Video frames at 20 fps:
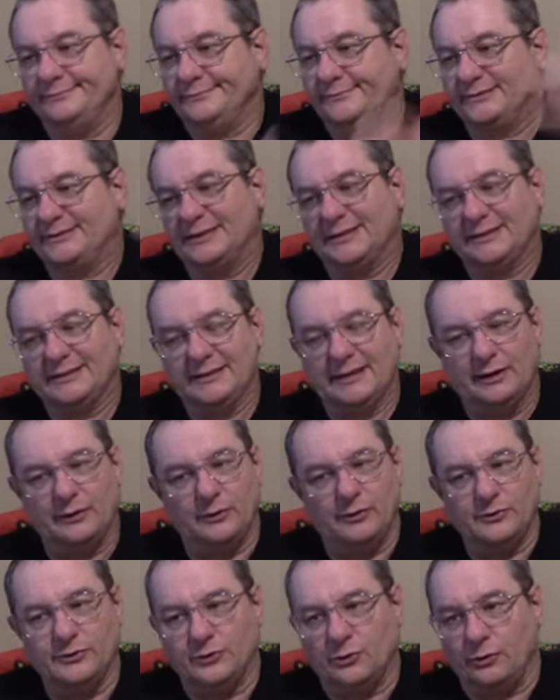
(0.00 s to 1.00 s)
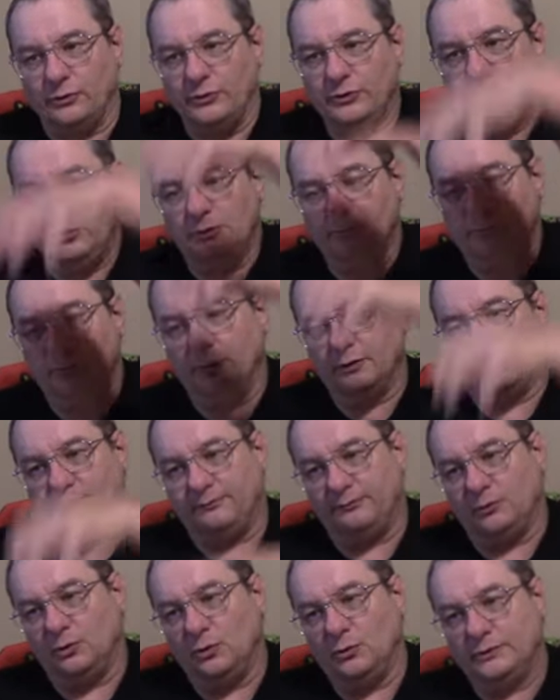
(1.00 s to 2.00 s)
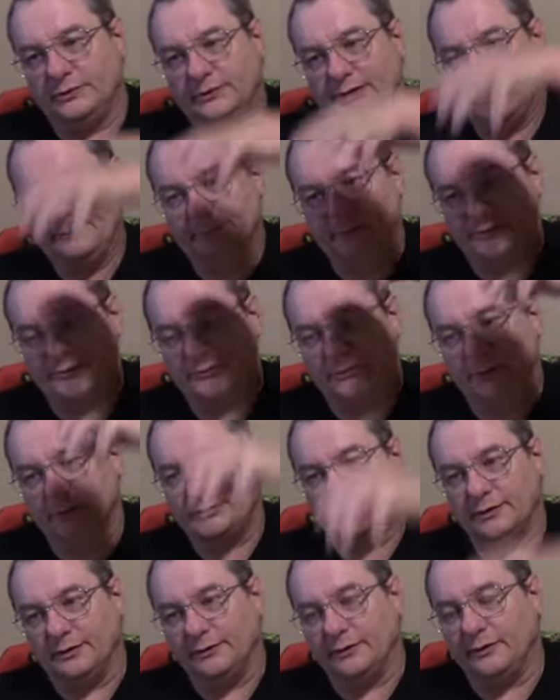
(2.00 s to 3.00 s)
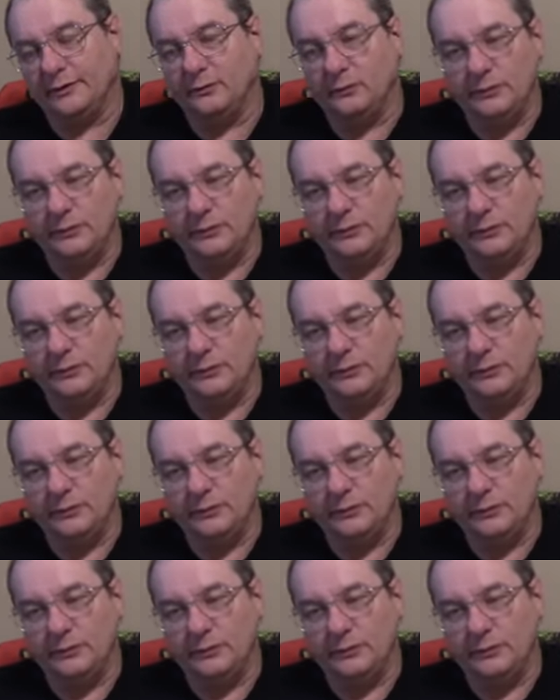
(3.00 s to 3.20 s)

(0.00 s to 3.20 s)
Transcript: 6 hours, or you can put a float type of switch on there.